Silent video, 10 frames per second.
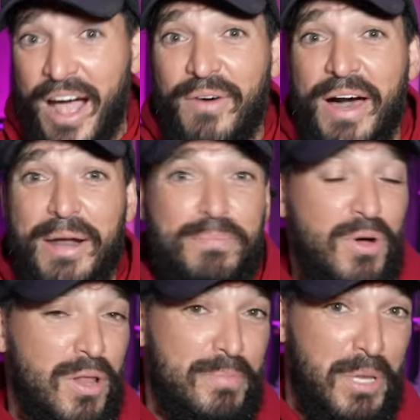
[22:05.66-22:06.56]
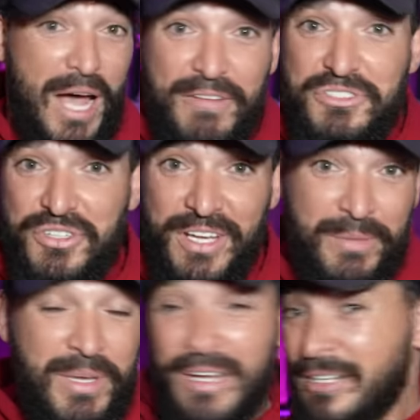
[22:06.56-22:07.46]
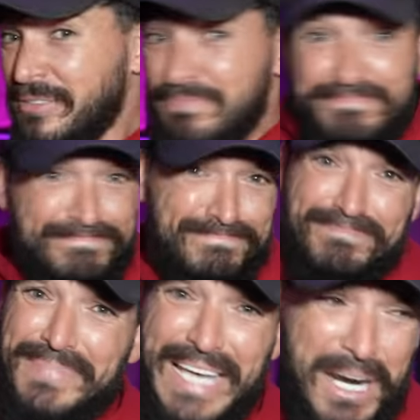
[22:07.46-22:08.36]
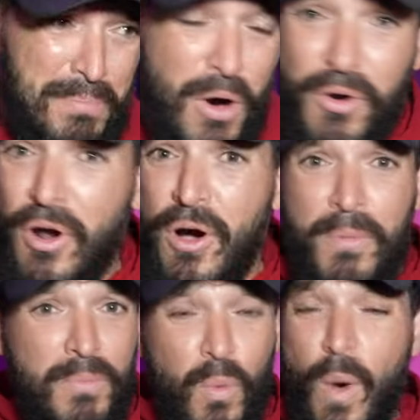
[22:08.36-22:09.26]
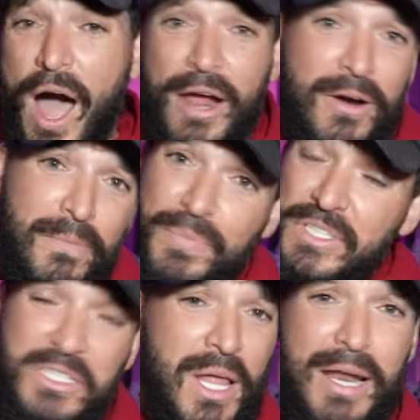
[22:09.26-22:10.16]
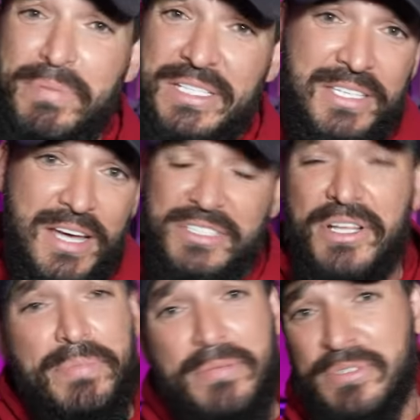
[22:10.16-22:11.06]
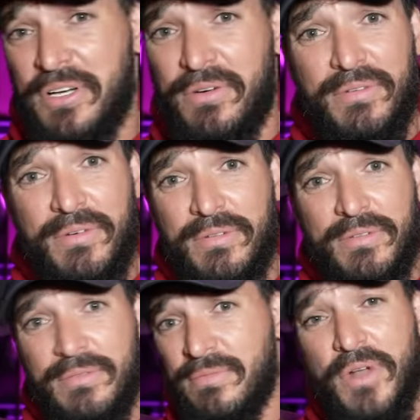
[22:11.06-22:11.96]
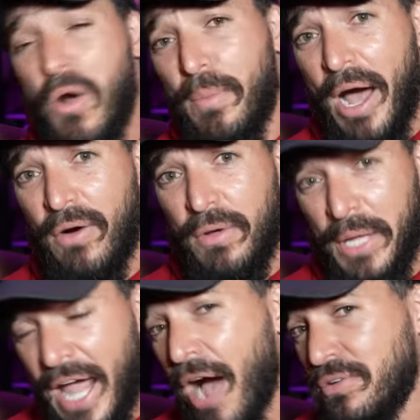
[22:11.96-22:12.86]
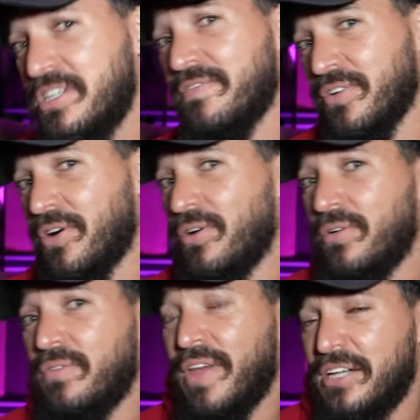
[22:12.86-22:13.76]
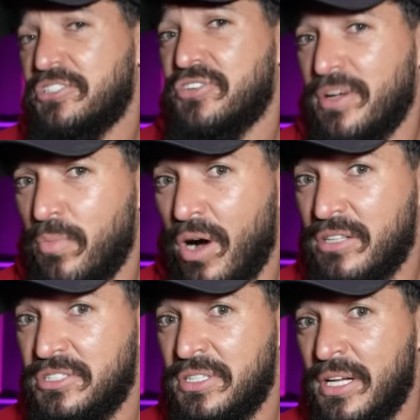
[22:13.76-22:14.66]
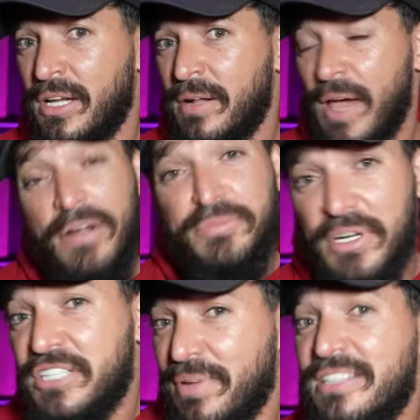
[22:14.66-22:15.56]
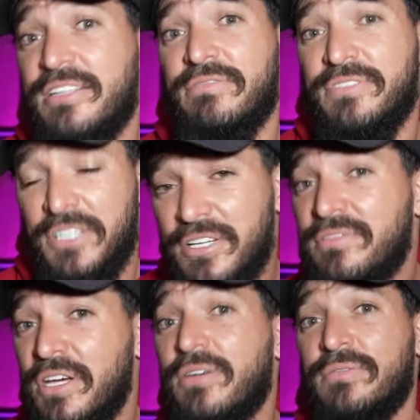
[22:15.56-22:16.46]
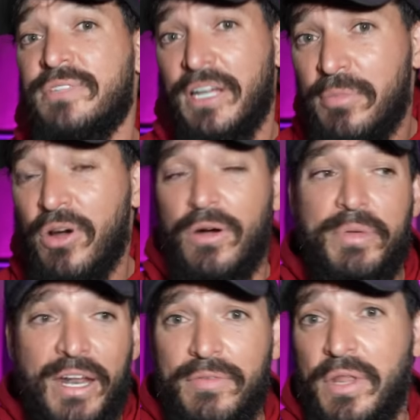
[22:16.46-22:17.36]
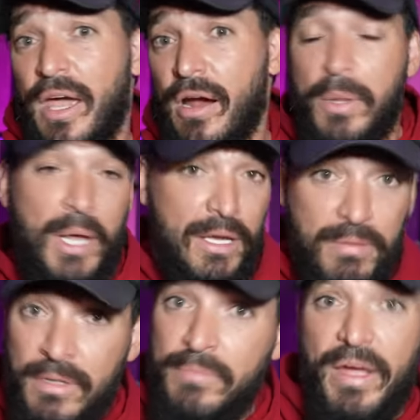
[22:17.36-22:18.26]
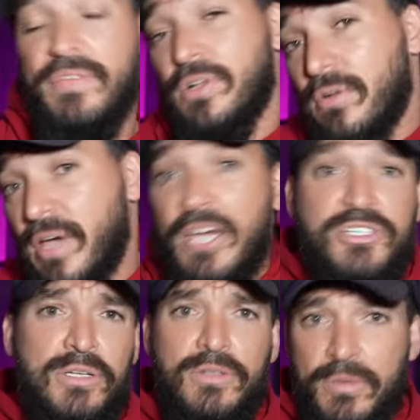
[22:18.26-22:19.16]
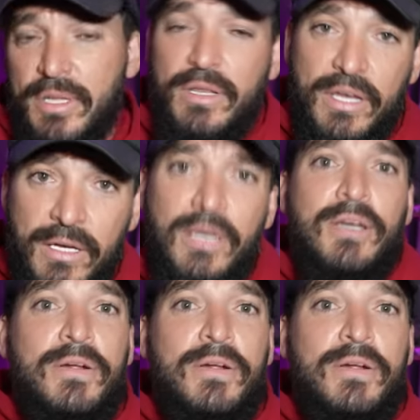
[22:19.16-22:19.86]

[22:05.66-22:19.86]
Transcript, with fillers: out how to pull up a live stream, get a motorhome wire. There's a lot of BTS that people don't know about, like how difficult that stream was. And it was pretty expensive to do too, to get a motorhome, get everyone there and like pay for the location, you know what I mean? Like